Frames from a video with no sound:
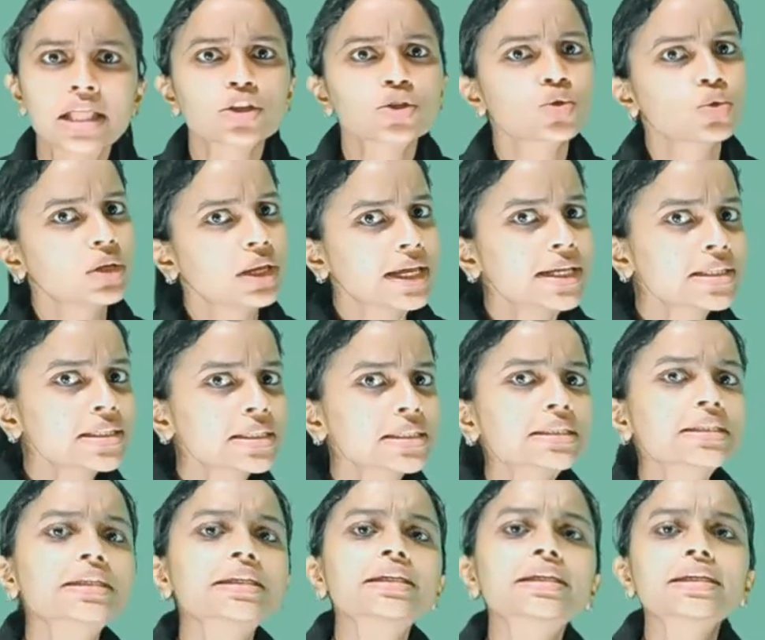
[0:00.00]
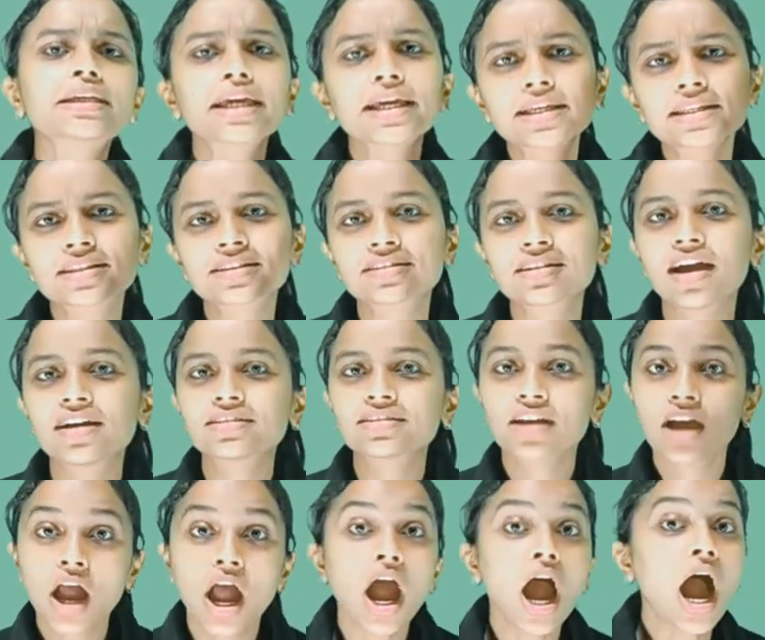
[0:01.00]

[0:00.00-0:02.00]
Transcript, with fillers: So let's kick start.